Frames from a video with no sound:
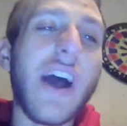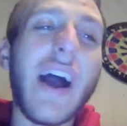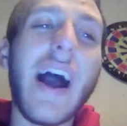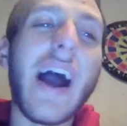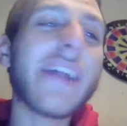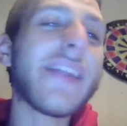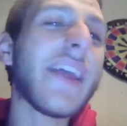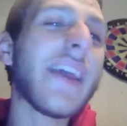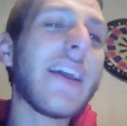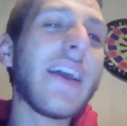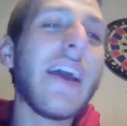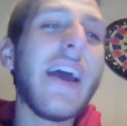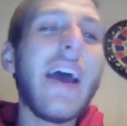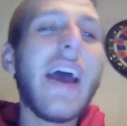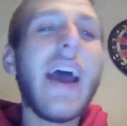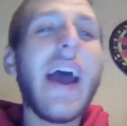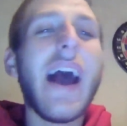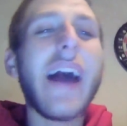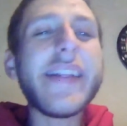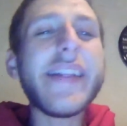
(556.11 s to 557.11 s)
I think
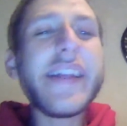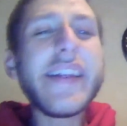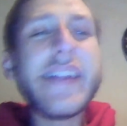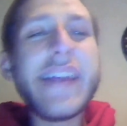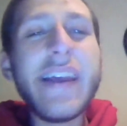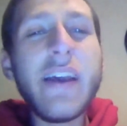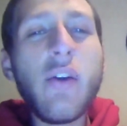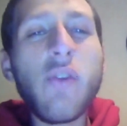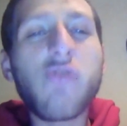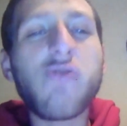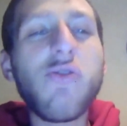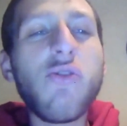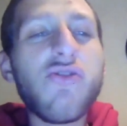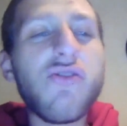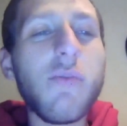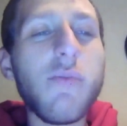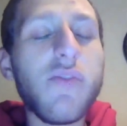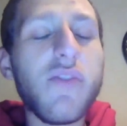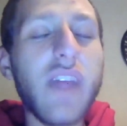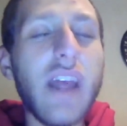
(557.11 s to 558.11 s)
the Eagles do
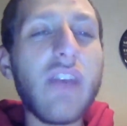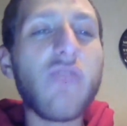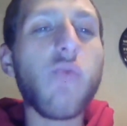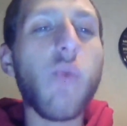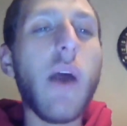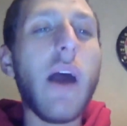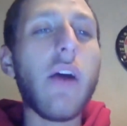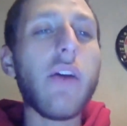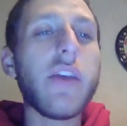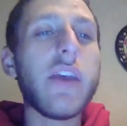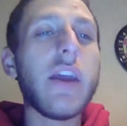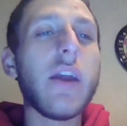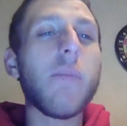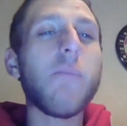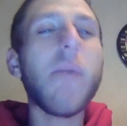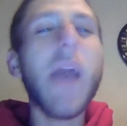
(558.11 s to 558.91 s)
some things well here.